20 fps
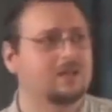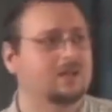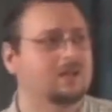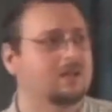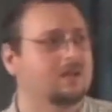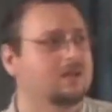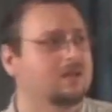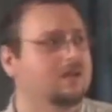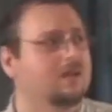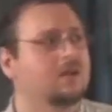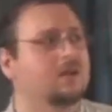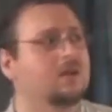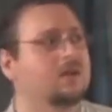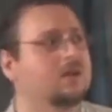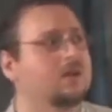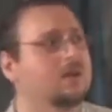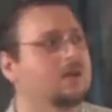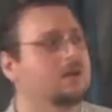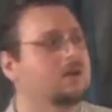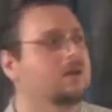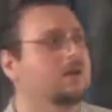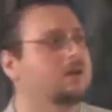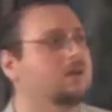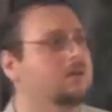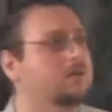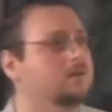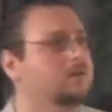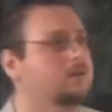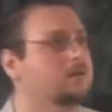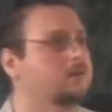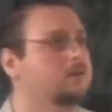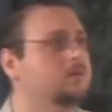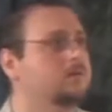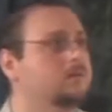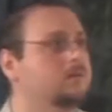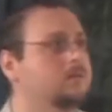(silence)